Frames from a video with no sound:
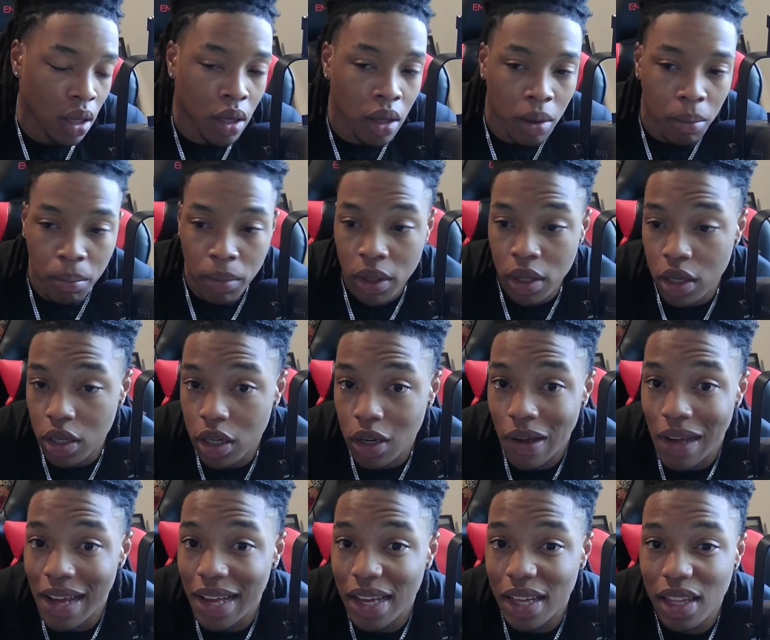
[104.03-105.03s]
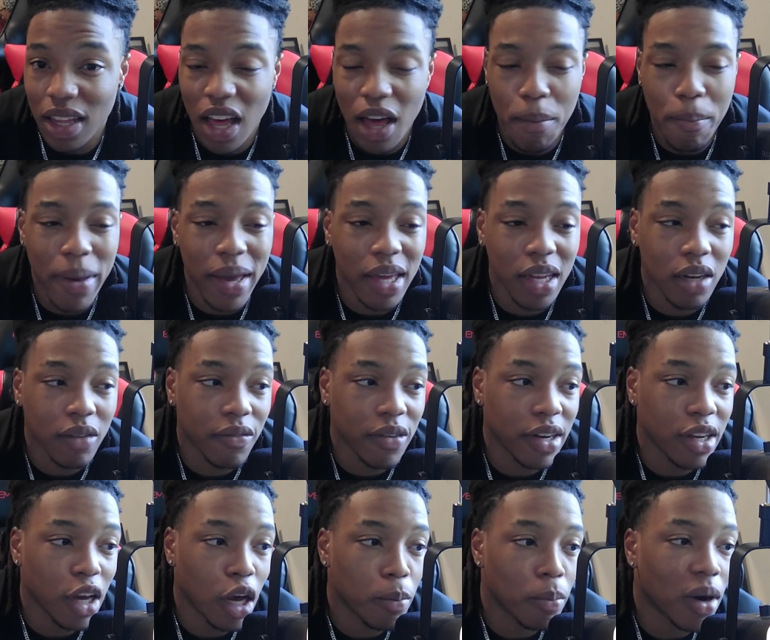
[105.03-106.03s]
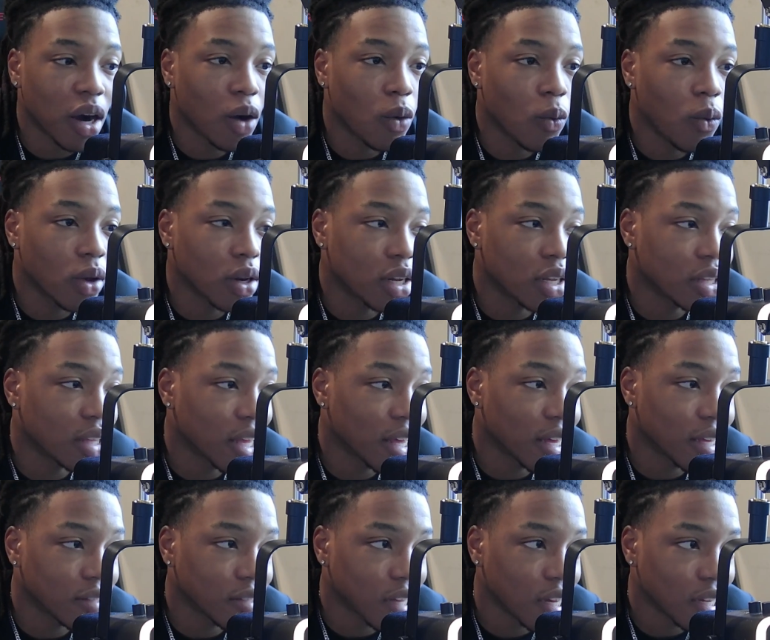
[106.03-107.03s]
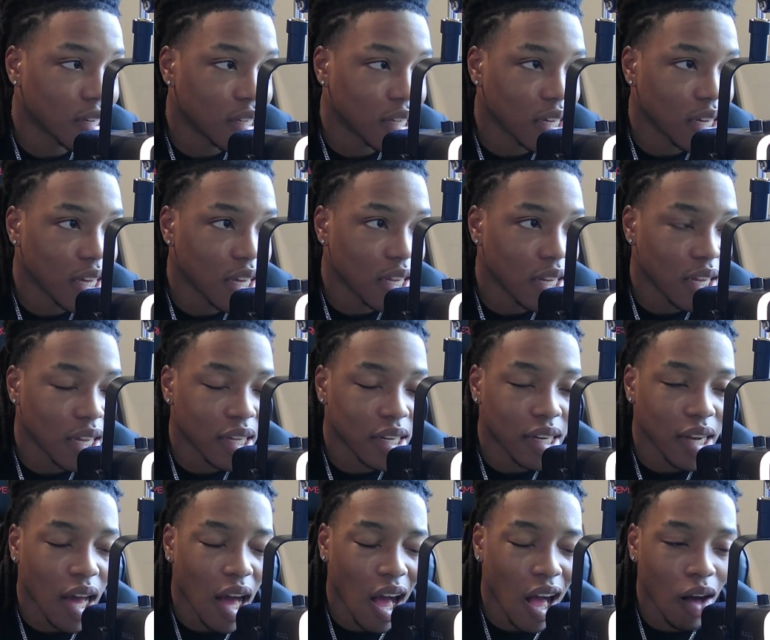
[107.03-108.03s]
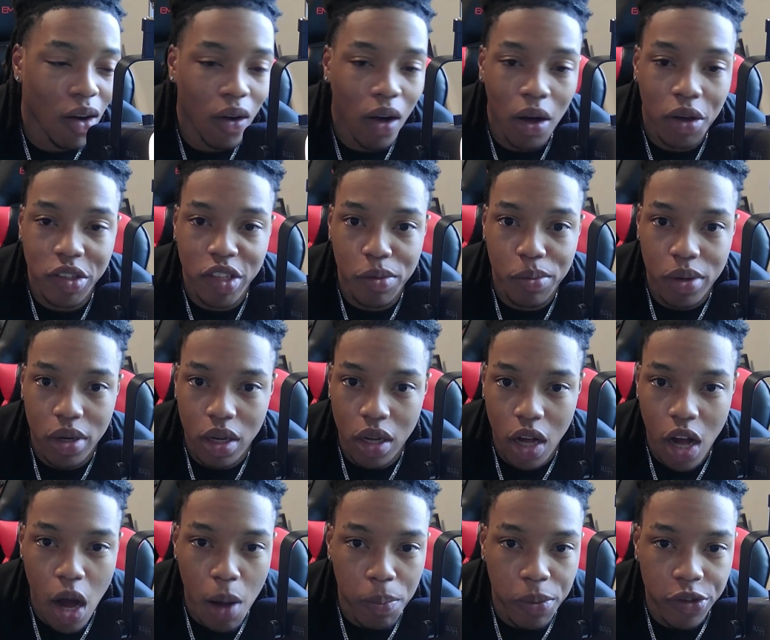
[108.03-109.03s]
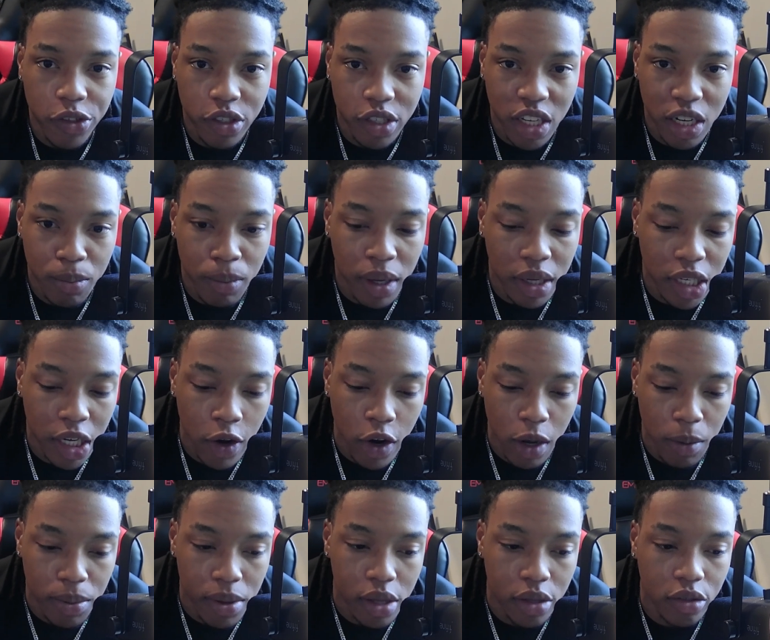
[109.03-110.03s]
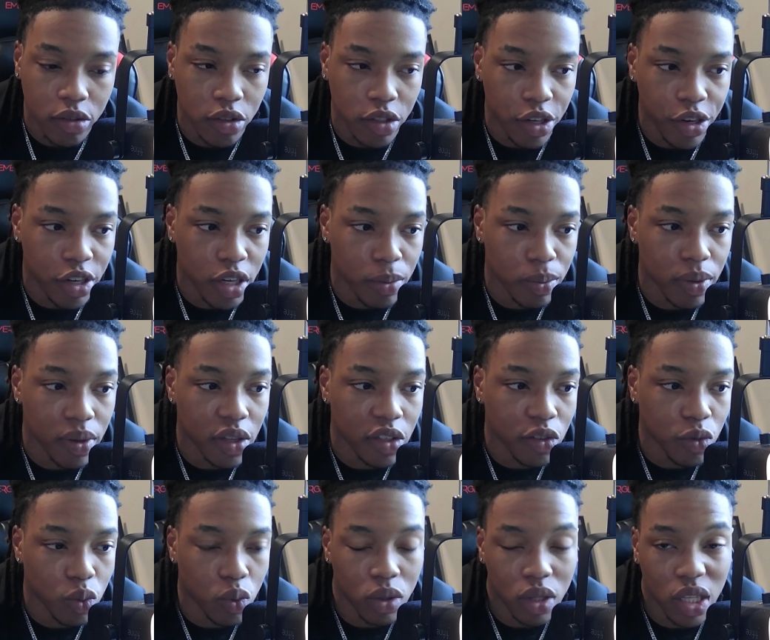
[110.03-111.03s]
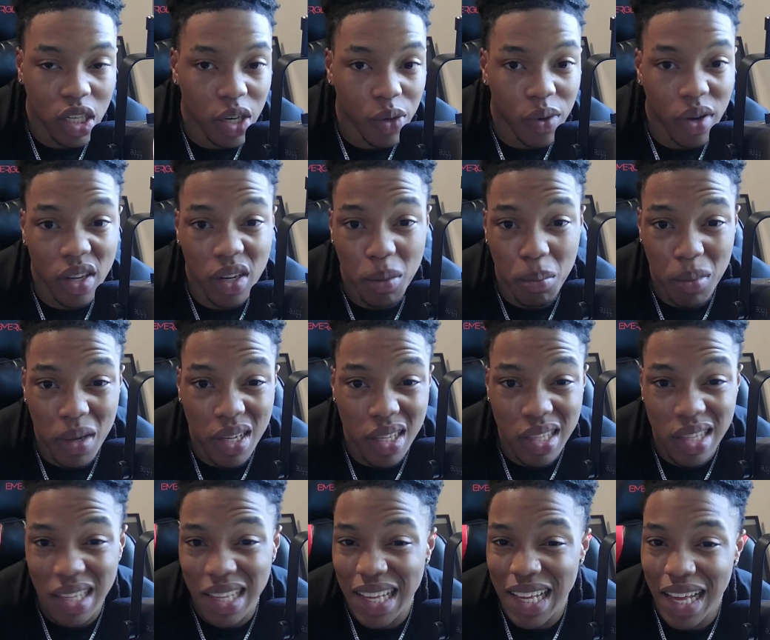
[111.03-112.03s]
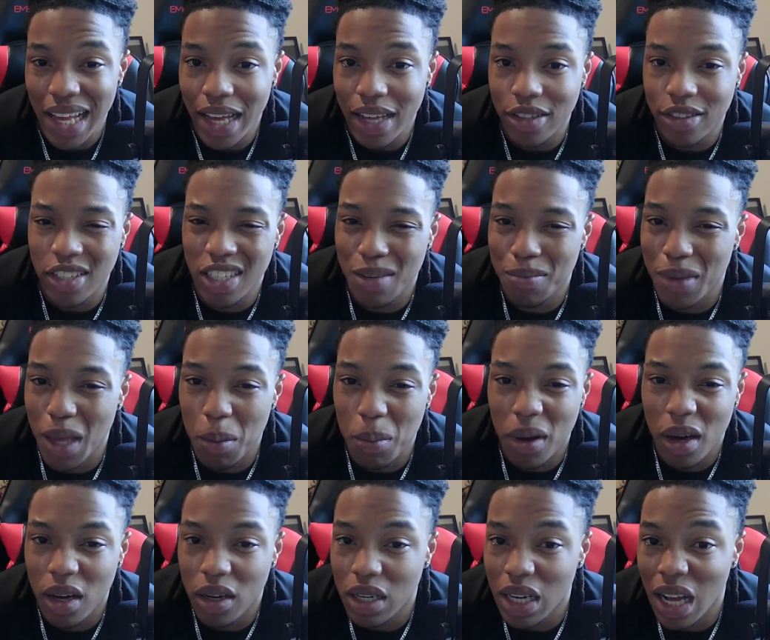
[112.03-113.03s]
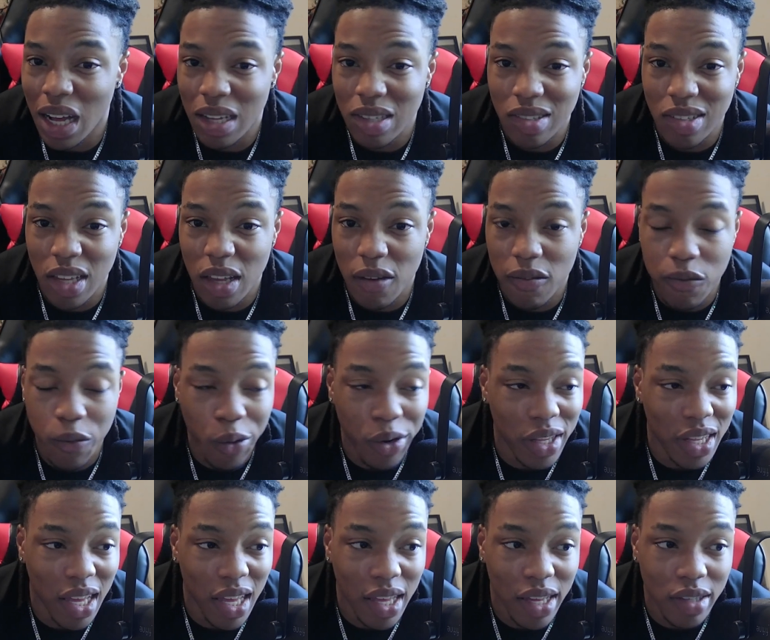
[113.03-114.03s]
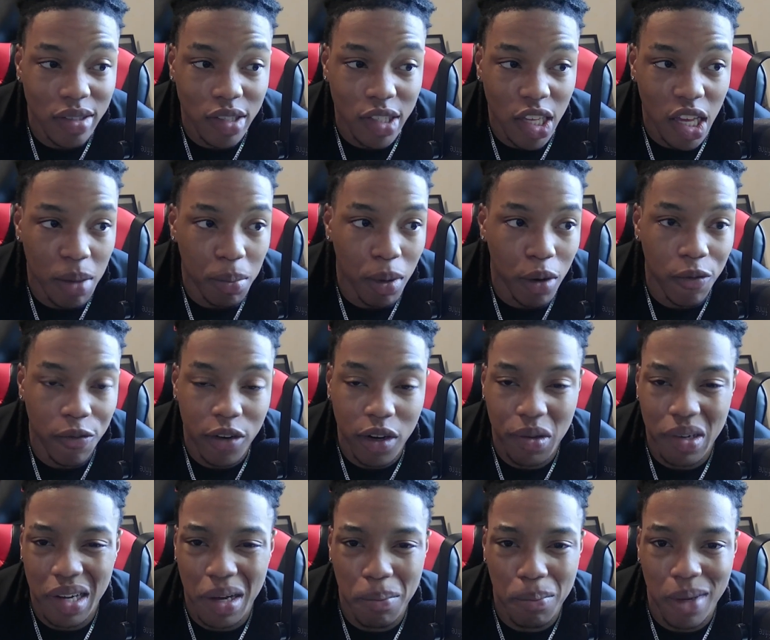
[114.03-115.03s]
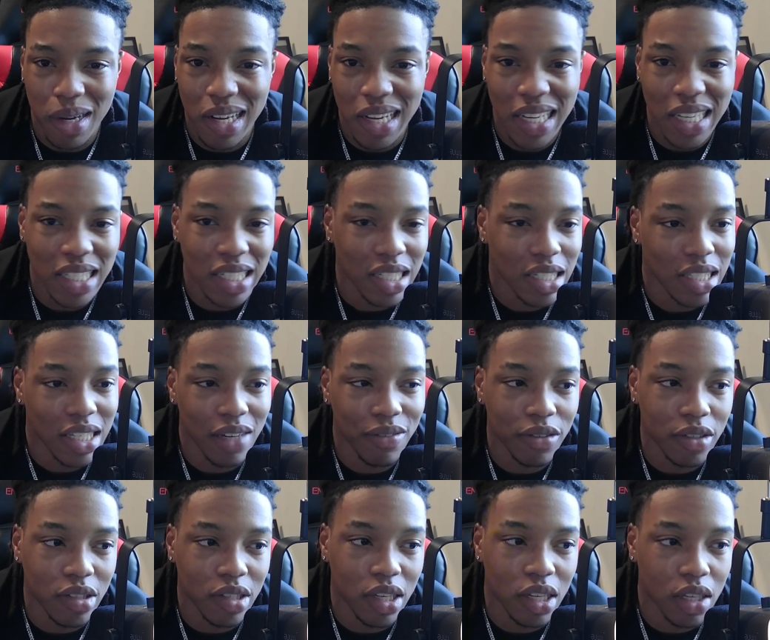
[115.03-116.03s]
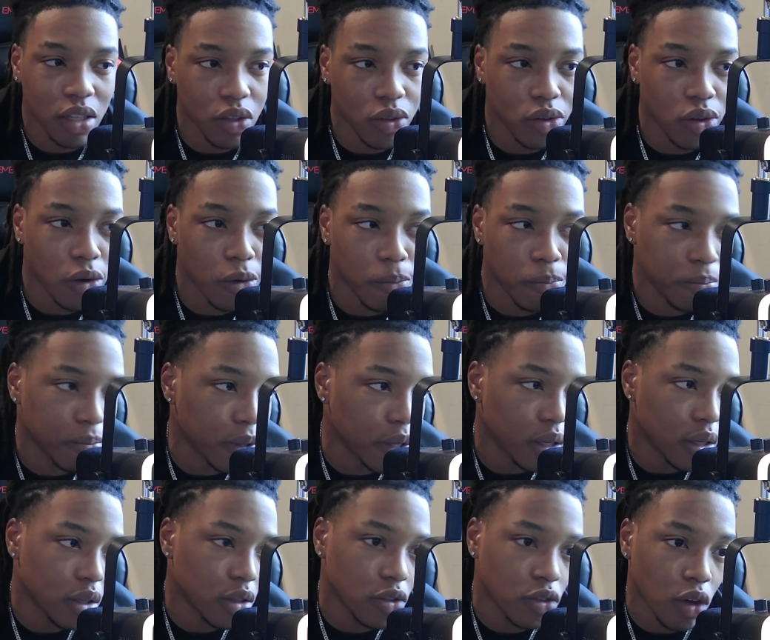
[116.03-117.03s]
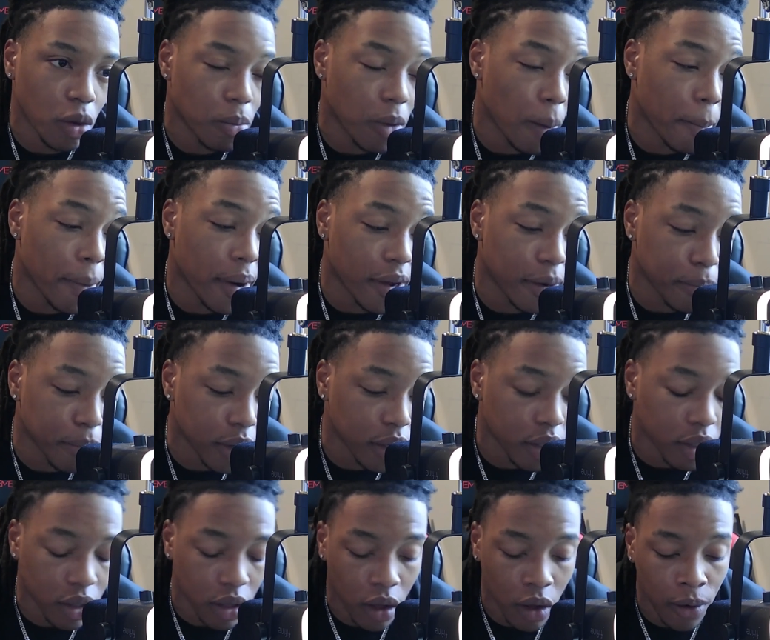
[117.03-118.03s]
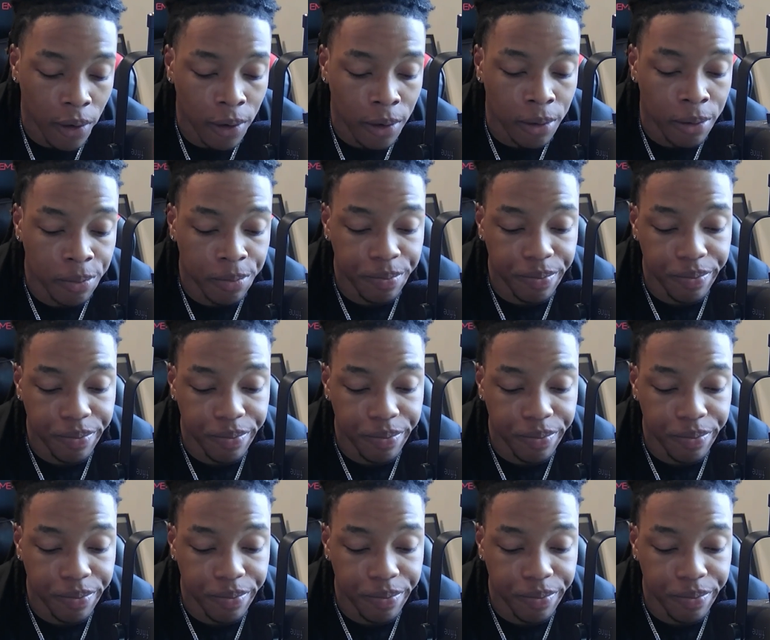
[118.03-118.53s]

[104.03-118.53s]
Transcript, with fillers: But look, no, I ain't gonna lie. I'm making a video about what the things I did and how I was able to accomplish getting my Network Plus and Security Plus within around a month. It took me about, I say, 40 days to get both of them combined, give or take, you know. So about a month. Um,